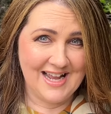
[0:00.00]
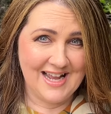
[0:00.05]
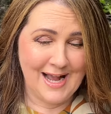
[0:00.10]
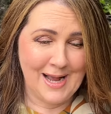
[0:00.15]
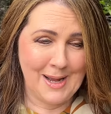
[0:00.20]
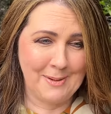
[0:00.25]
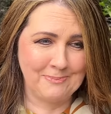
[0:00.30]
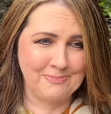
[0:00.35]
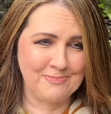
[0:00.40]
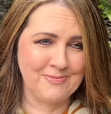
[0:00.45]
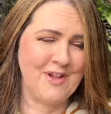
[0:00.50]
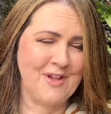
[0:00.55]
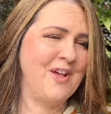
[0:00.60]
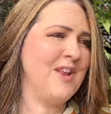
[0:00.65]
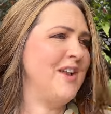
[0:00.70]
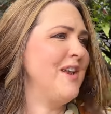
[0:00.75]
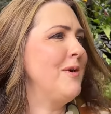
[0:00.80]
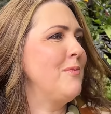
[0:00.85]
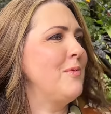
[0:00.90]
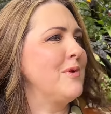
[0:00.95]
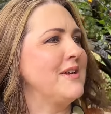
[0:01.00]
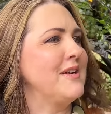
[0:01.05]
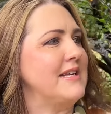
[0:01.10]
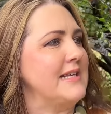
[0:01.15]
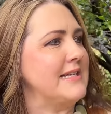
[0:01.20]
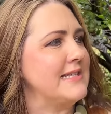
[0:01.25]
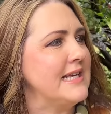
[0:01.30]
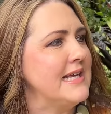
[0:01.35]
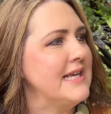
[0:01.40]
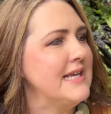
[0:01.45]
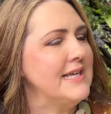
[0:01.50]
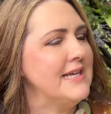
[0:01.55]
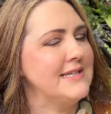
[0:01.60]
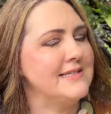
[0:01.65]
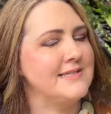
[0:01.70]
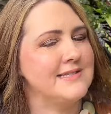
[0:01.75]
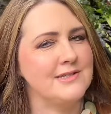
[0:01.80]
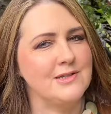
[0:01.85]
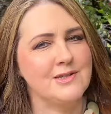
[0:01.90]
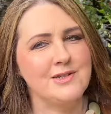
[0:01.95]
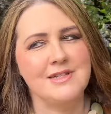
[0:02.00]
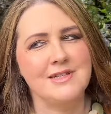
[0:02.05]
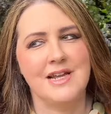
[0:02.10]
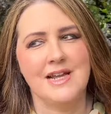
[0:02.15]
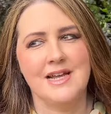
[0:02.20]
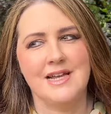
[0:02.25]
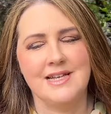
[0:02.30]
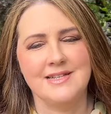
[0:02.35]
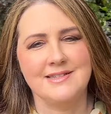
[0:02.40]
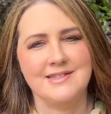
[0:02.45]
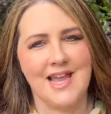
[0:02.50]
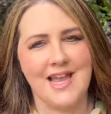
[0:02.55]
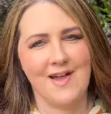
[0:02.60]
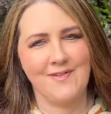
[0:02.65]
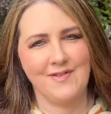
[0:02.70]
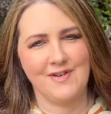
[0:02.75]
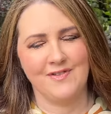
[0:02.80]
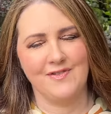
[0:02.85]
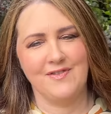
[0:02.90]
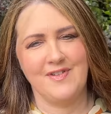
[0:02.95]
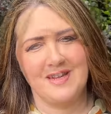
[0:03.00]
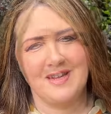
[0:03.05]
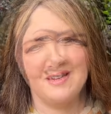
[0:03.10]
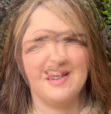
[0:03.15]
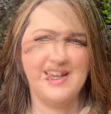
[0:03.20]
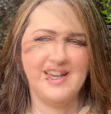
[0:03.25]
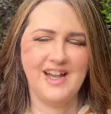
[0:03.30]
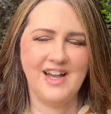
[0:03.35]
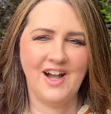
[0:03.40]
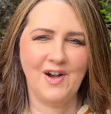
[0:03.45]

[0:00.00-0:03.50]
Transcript: I don't know what it is. As soon as you have an event,